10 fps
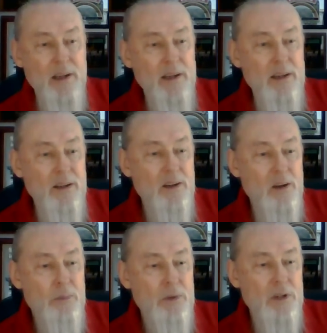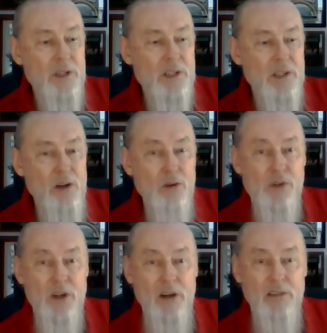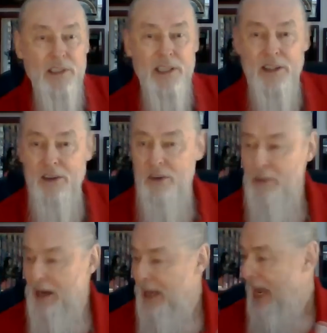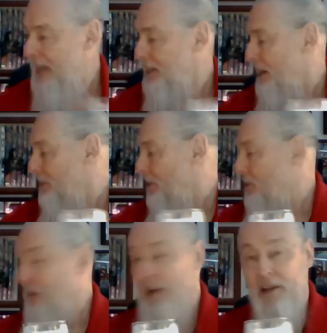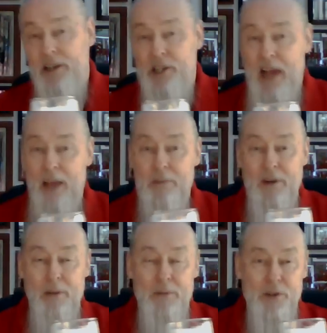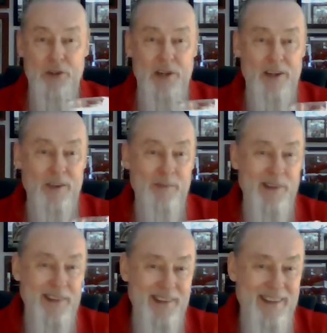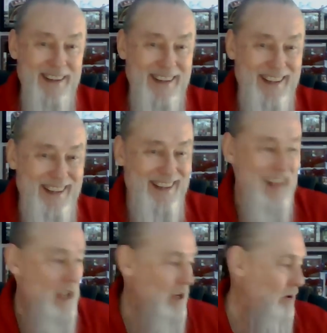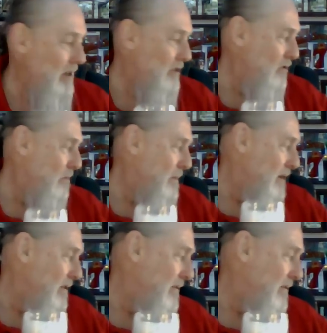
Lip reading: You could put a snow shovel in there. Oh, my cat's coming over here to chat me up. Did you hear him? You want to do a beer